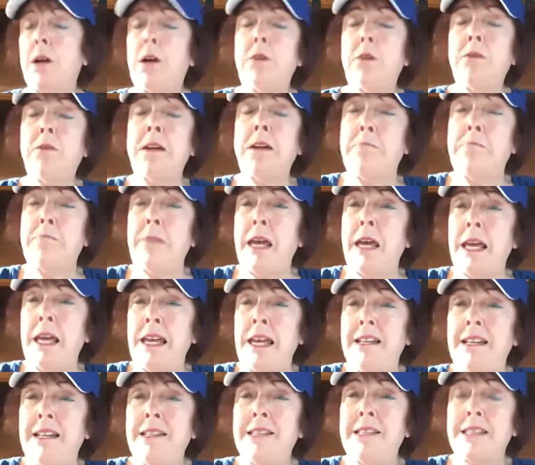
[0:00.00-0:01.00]
where it
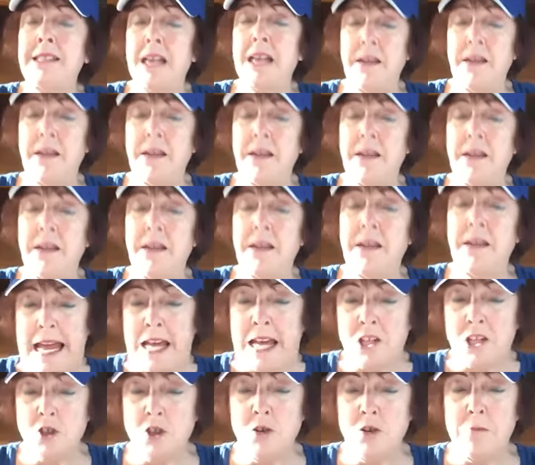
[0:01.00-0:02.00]
remains at the
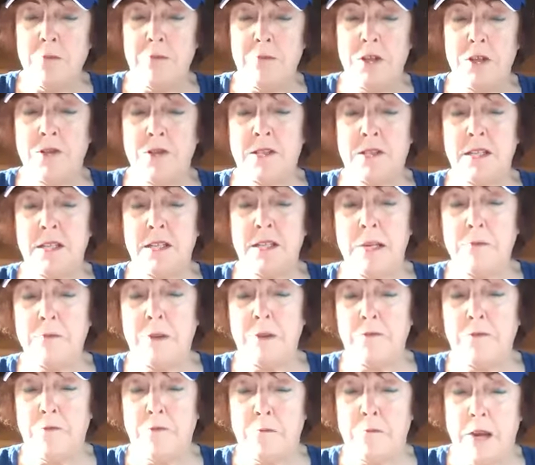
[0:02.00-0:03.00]
National
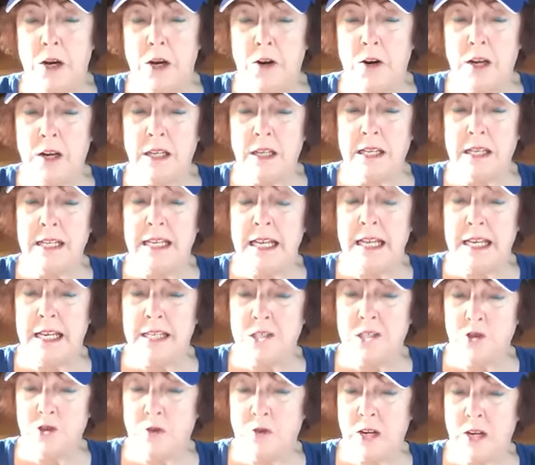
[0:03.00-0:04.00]
Museum of
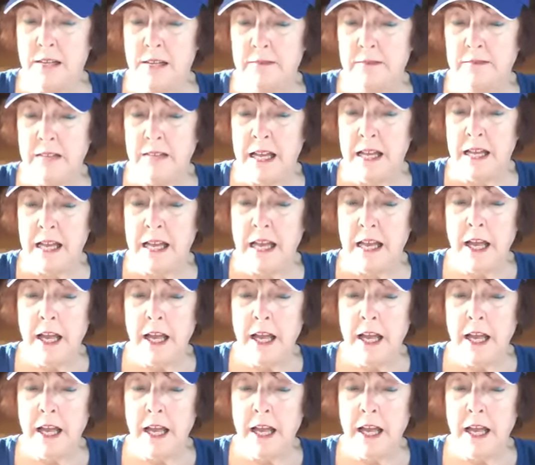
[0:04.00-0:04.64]
American History.